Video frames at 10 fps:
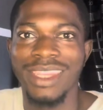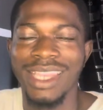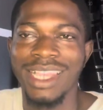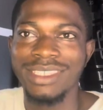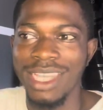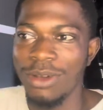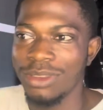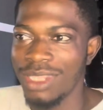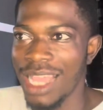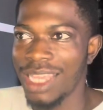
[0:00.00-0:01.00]
a
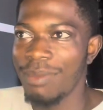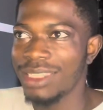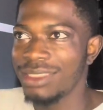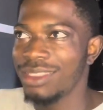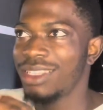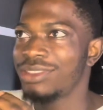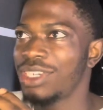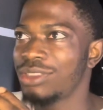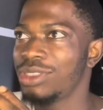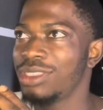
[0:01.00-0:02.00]
seconds. Like imagine
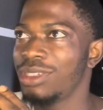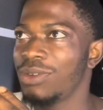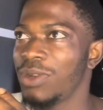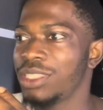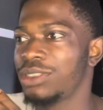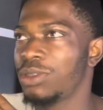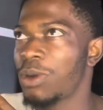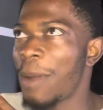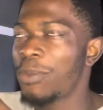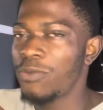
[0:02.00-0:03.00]
doing is
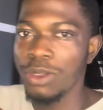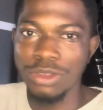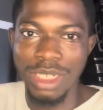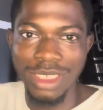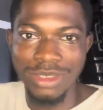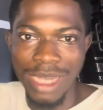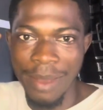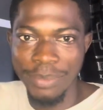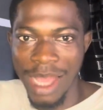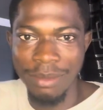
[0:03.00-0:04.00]
approving your transaction
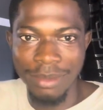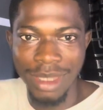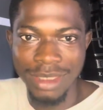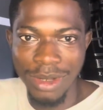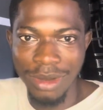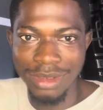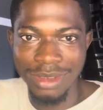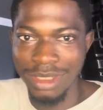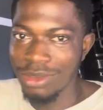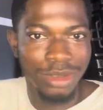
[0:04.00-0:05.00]
and bam, a seconds
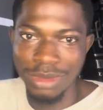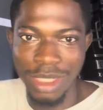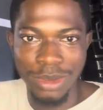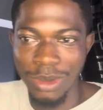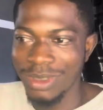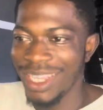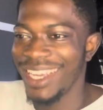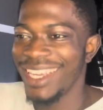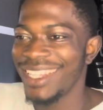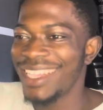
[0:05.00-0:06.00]
you are done.
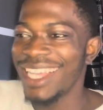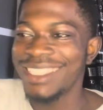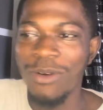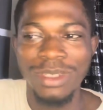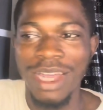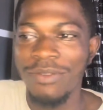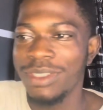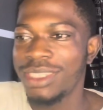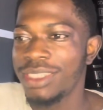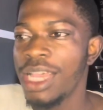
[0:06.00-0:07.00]
Hey, that's how wonderful
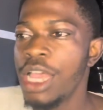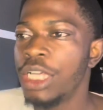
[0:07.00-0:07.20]
it is.